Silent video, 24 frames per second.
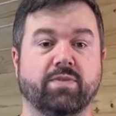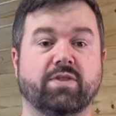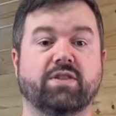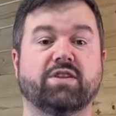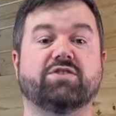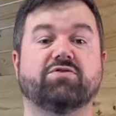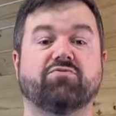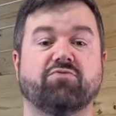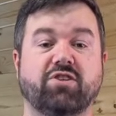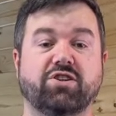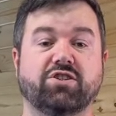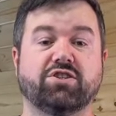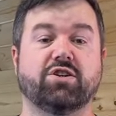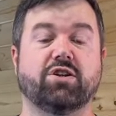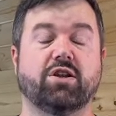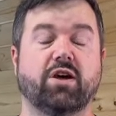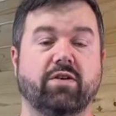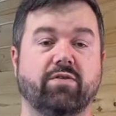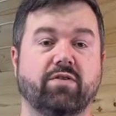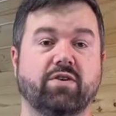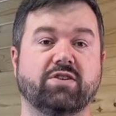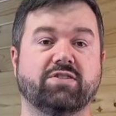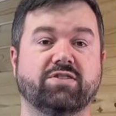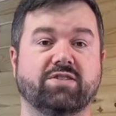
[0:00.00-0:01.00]
This reach and
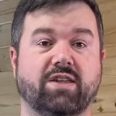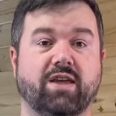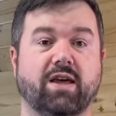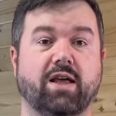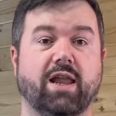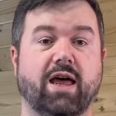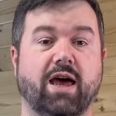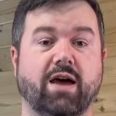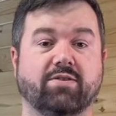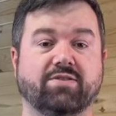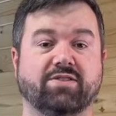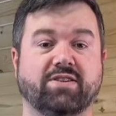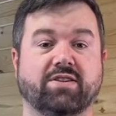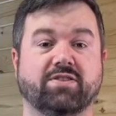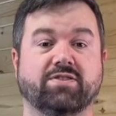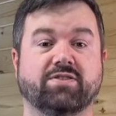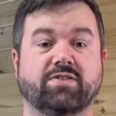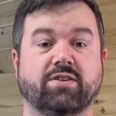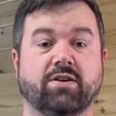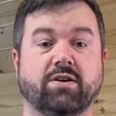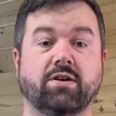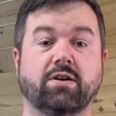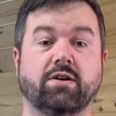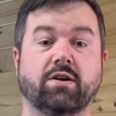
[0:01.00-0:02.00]
diversity allows
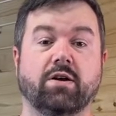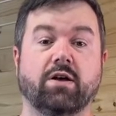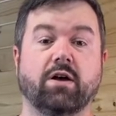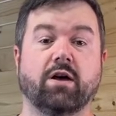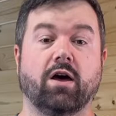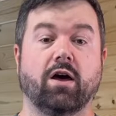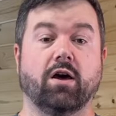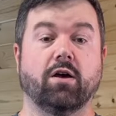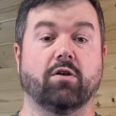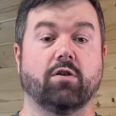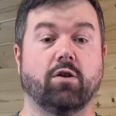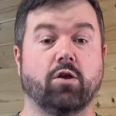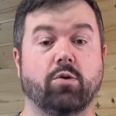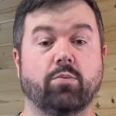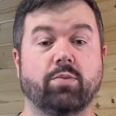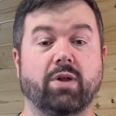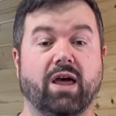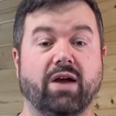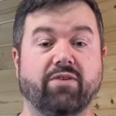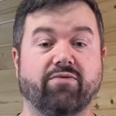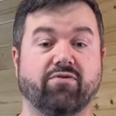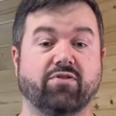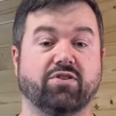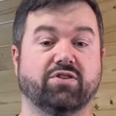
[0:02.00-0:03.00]
us a global
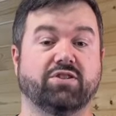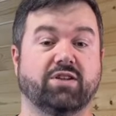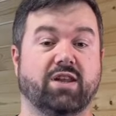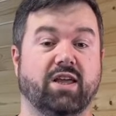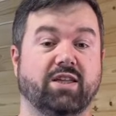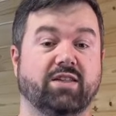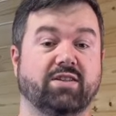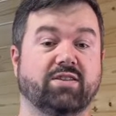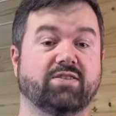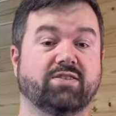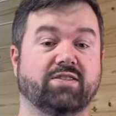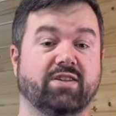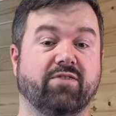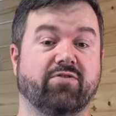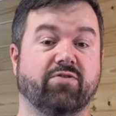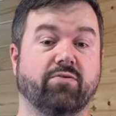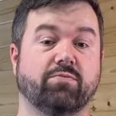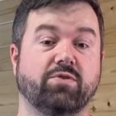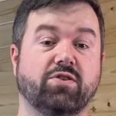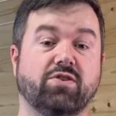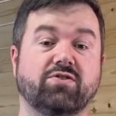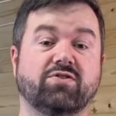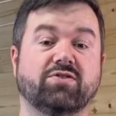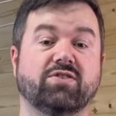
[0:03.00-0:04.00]
average latency
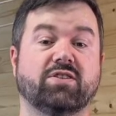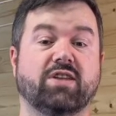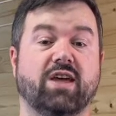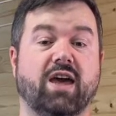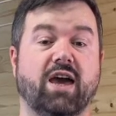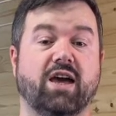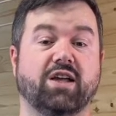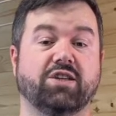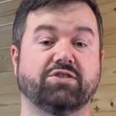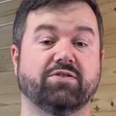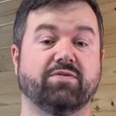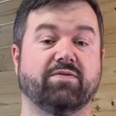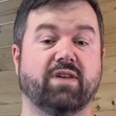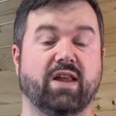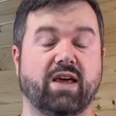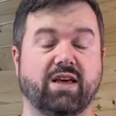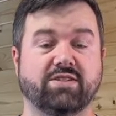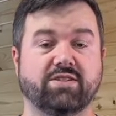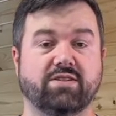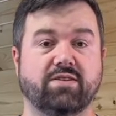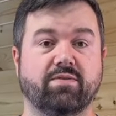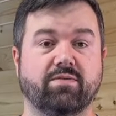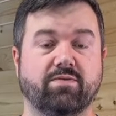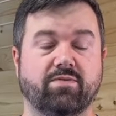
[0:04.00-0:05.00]
from user to edge of
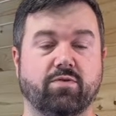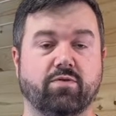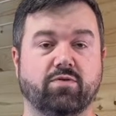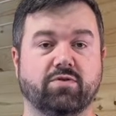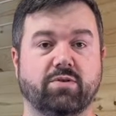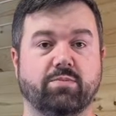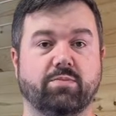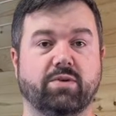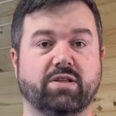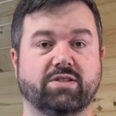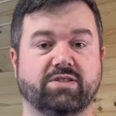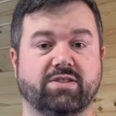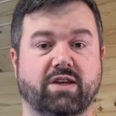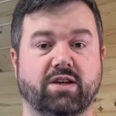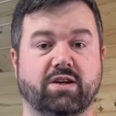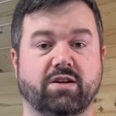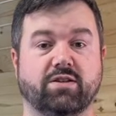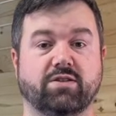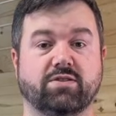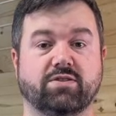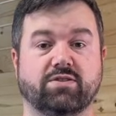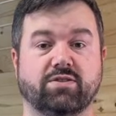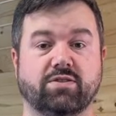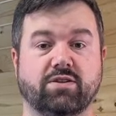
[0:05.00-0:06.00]
less than 40
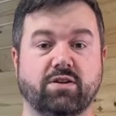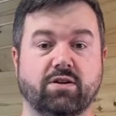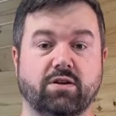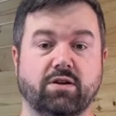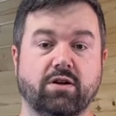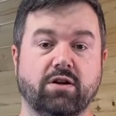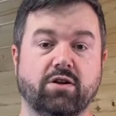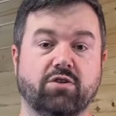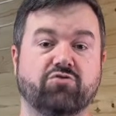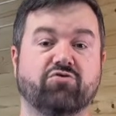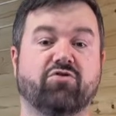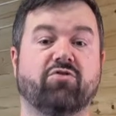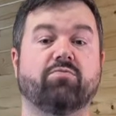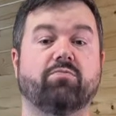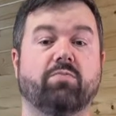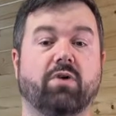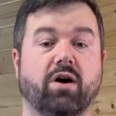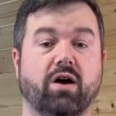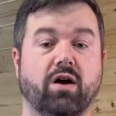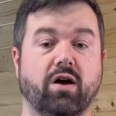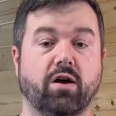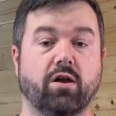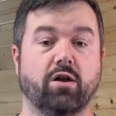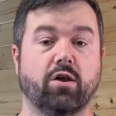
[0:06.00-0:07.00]
milliseconds, driven
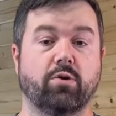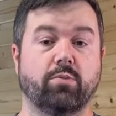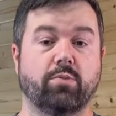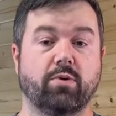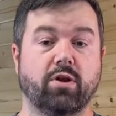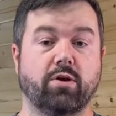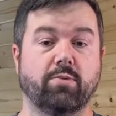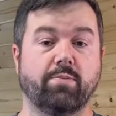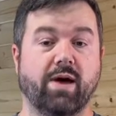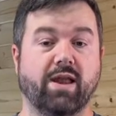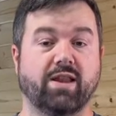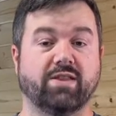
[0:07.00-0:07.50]
by our global load